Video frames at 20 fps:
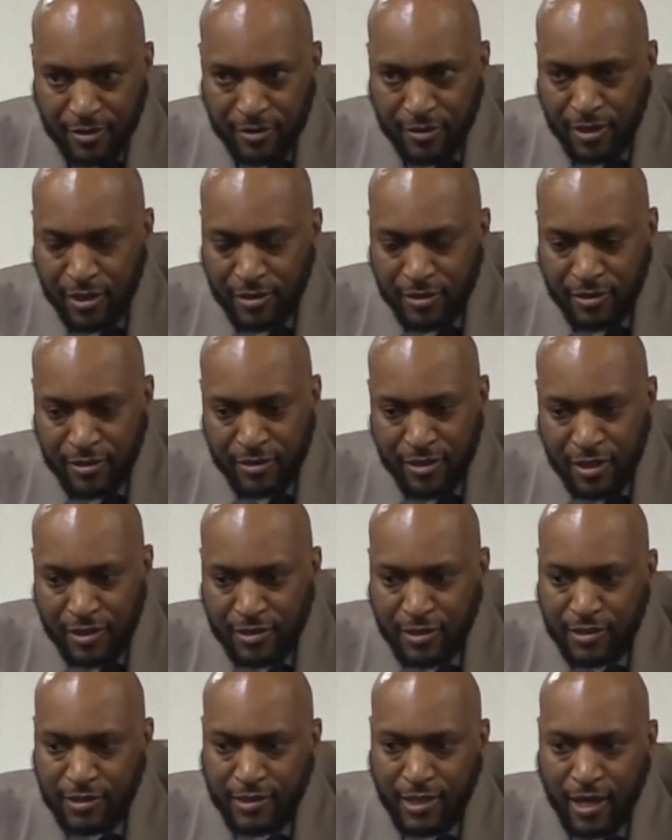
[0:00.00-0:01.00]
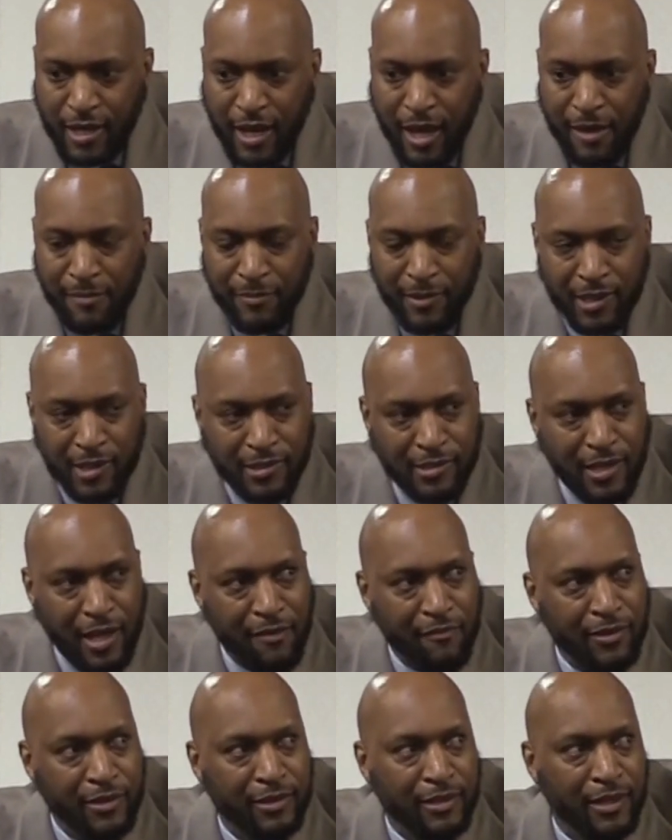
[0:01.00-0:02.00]
Just to say that means
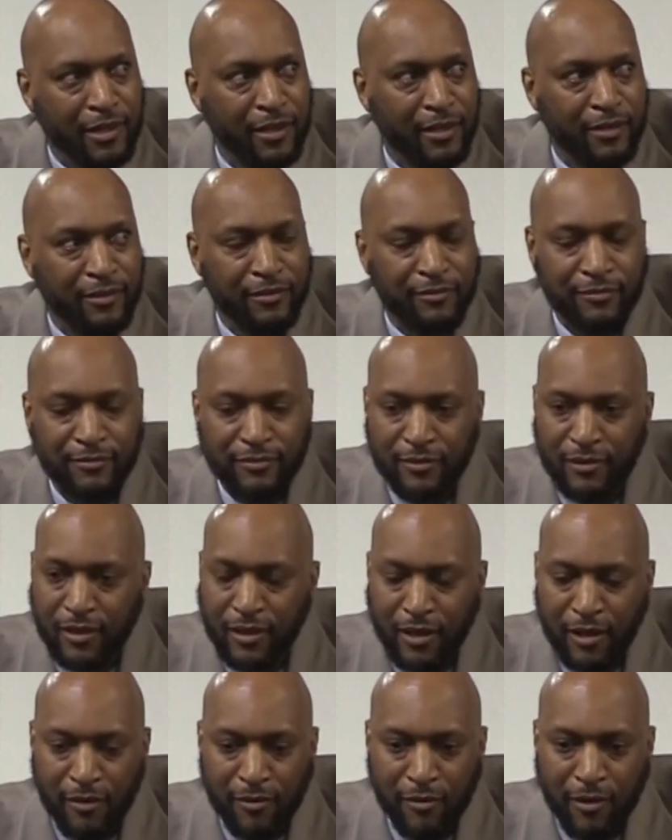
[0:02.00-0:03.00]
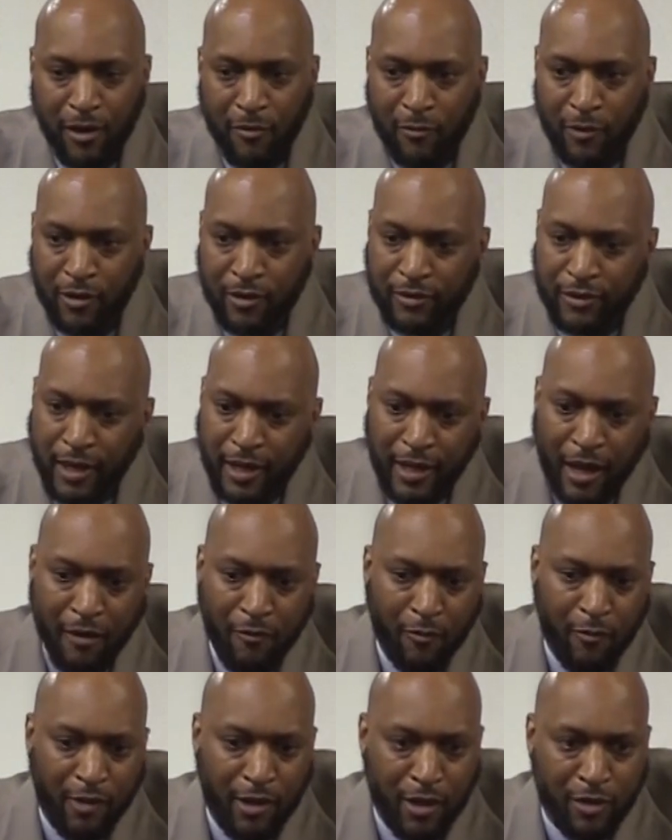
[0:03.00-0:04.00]
everything. I want to thank
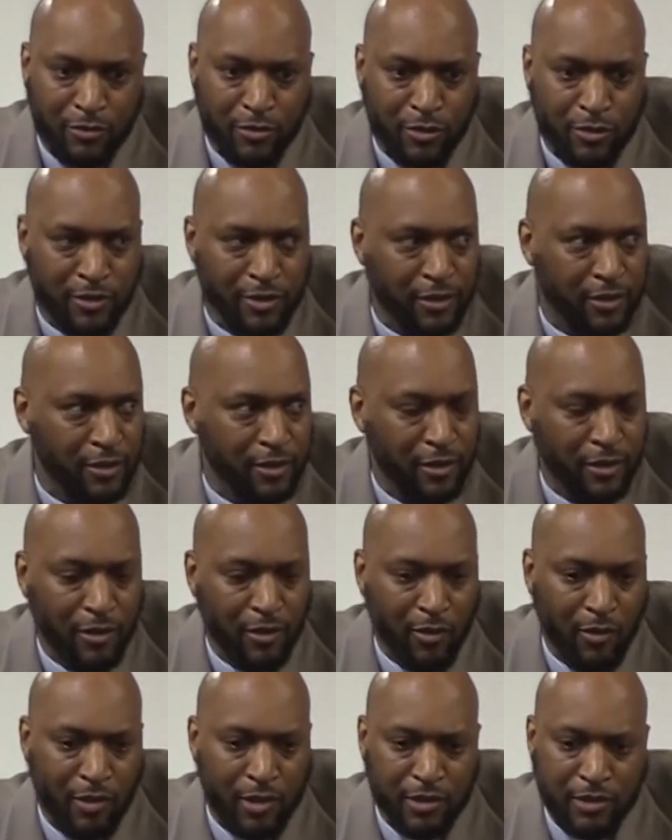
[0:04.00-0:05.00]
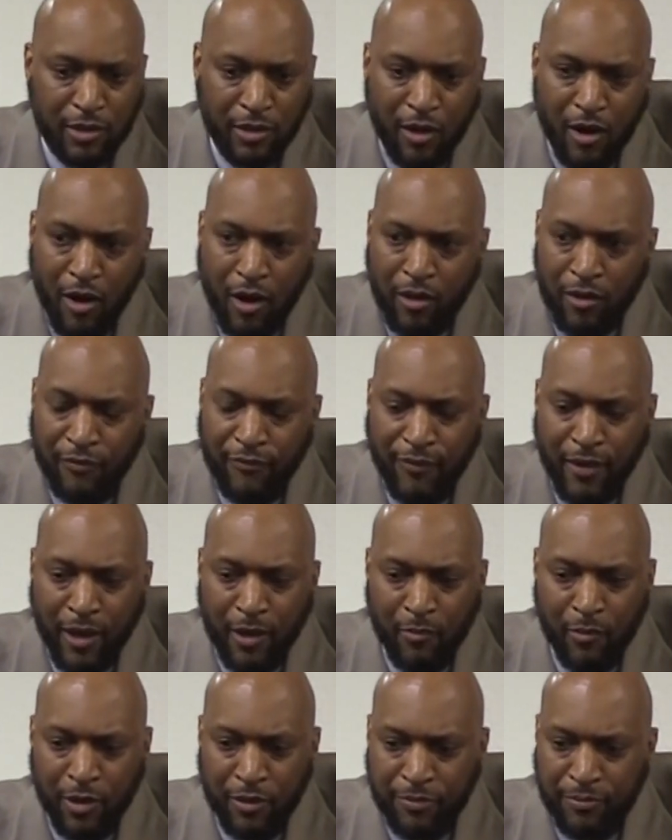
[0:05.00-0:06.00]
everyone else who's going into the Hall of
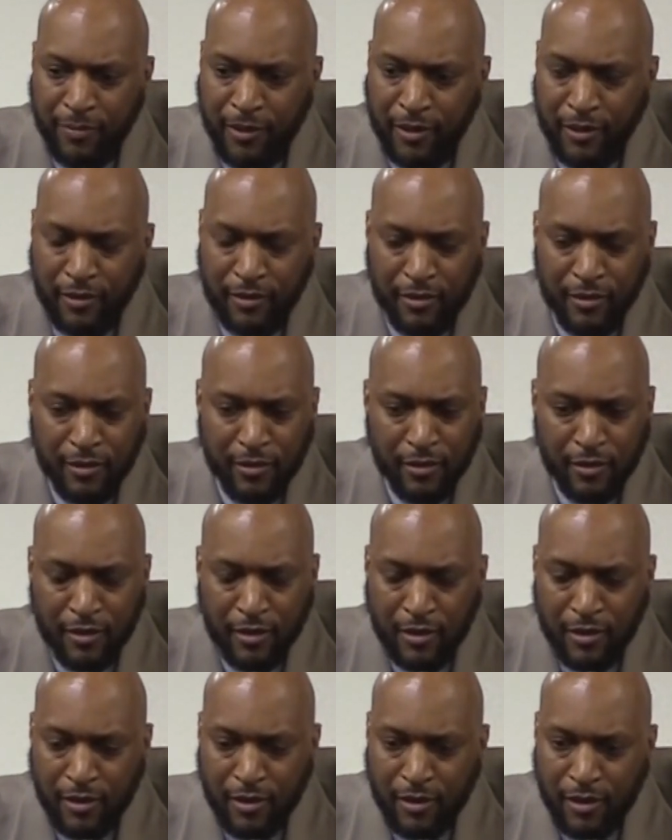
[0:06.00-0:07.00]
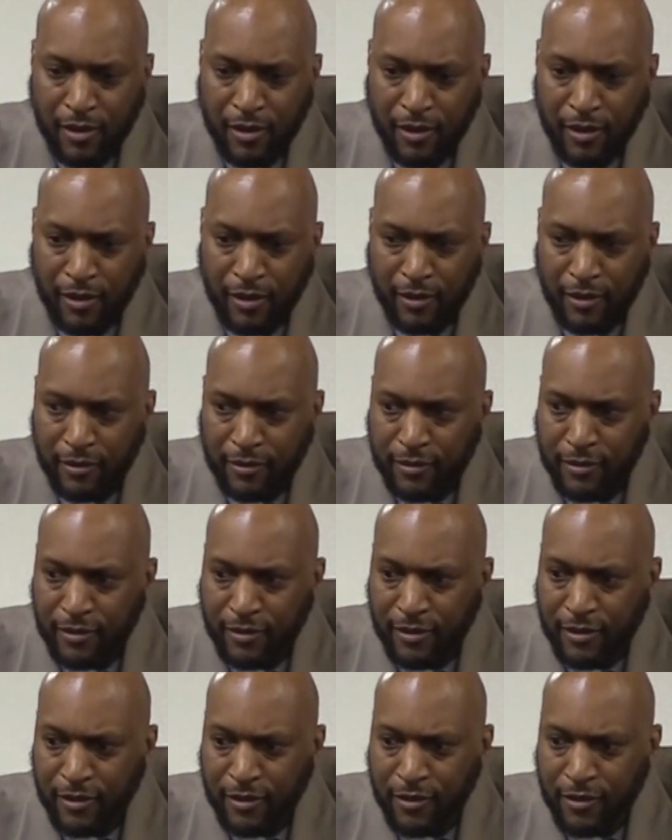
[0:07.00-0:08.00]
Fame with me.
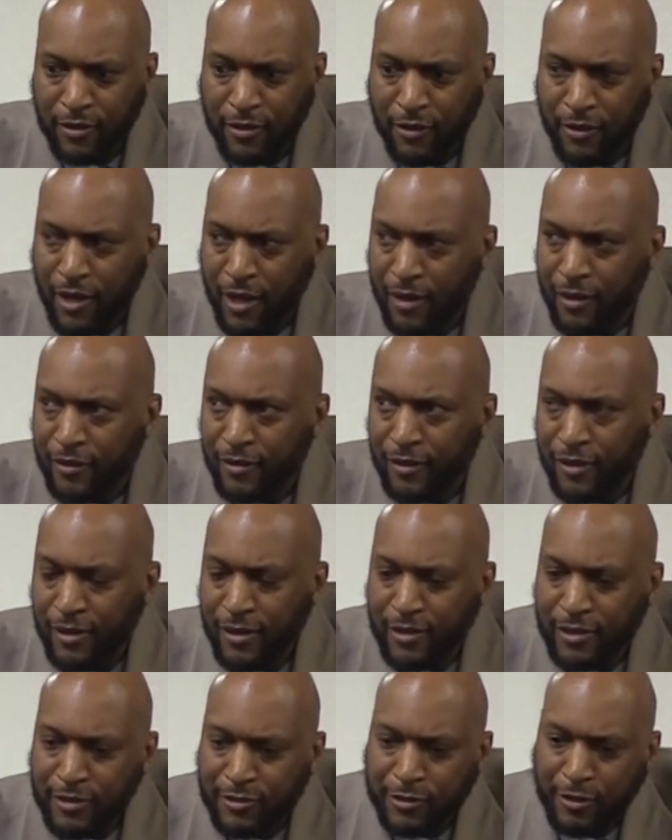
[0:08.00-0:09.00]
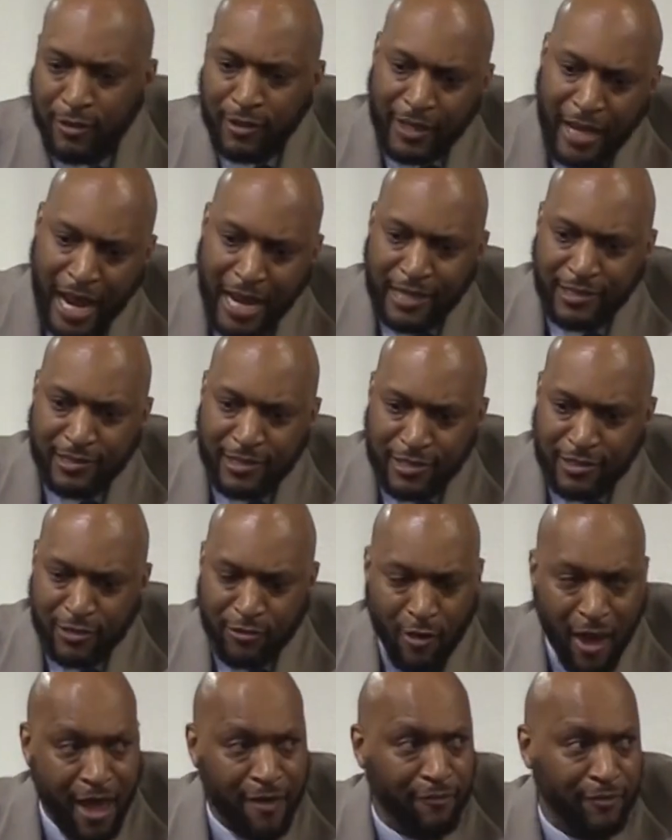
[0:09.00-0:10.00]
You know that, so the '96
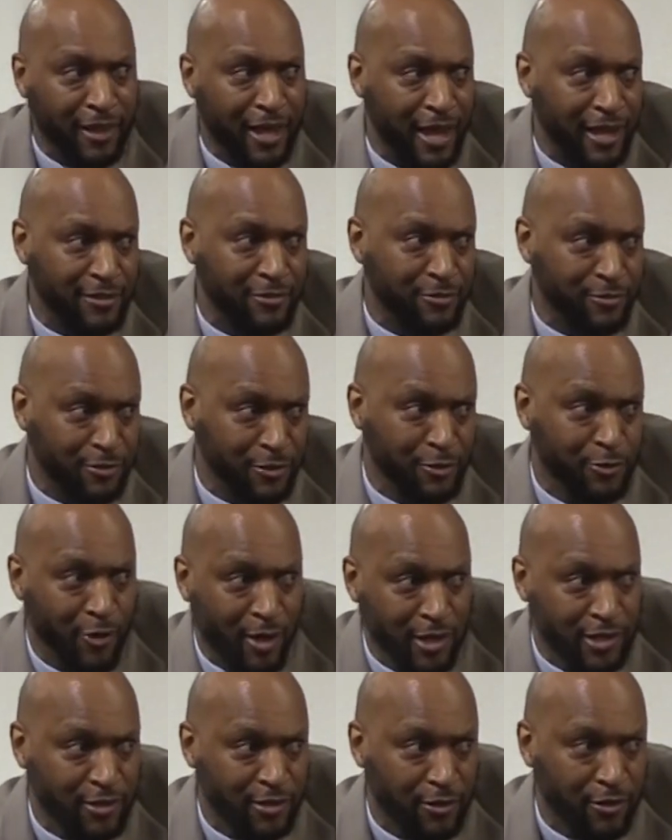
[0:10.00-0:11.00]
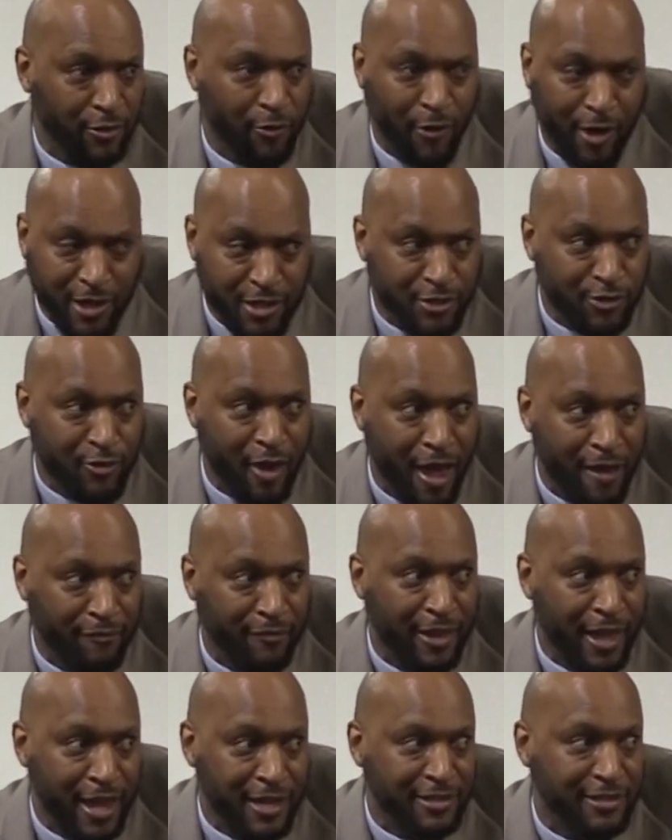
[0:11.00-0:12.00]
draft class was the greatest
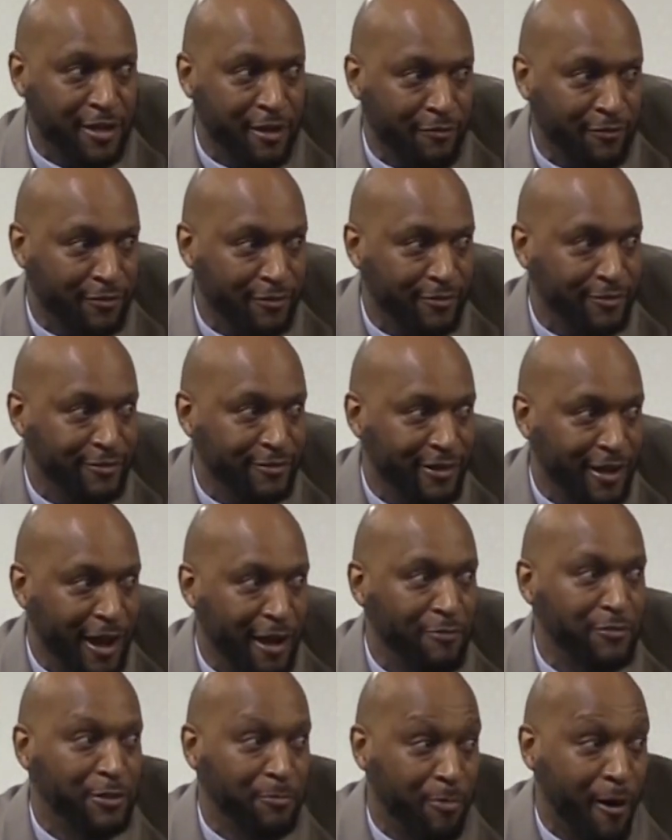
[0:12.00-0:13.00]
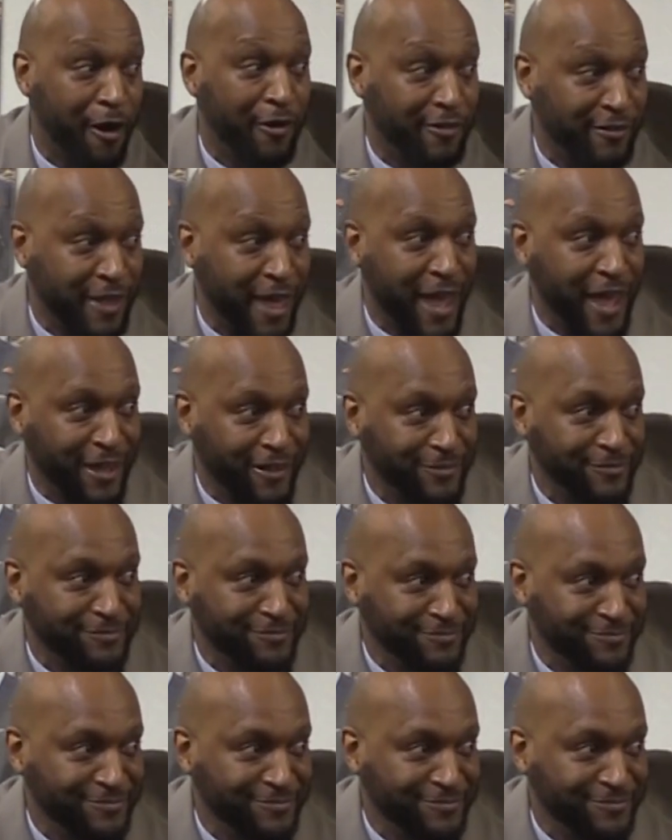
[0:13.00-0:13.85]
draft class ever. I was a part of that.